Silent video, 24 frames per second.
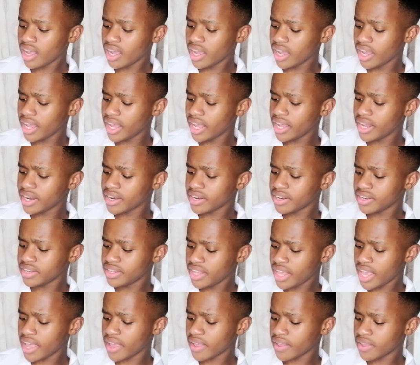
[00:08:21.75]
And
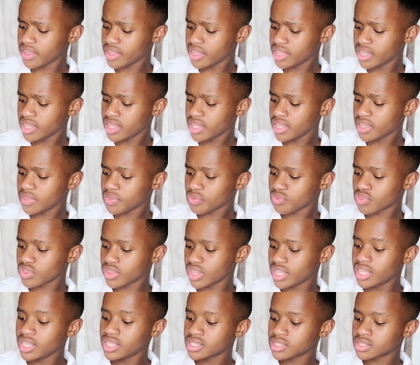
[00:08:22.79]
yeah,
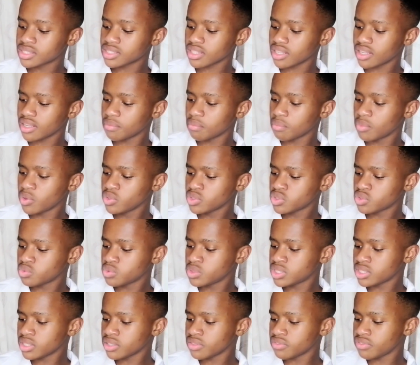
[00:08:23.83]
his most
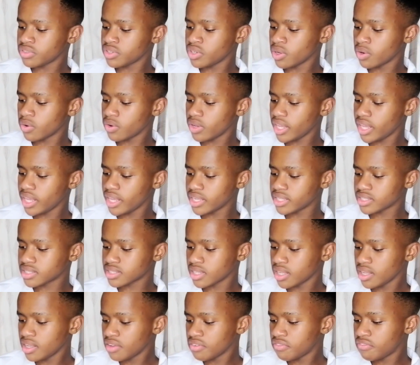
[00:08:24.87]
recent video
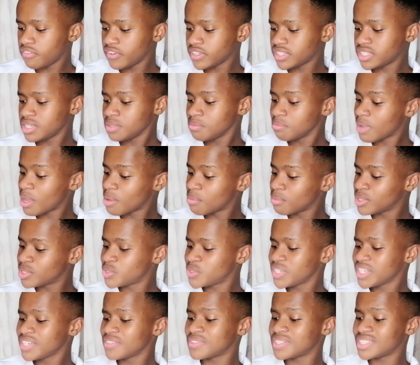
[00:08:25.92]
is fetching my
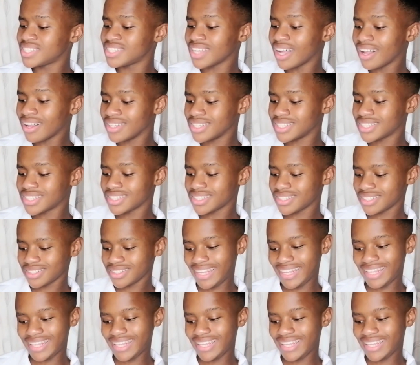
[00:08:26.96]
matric results.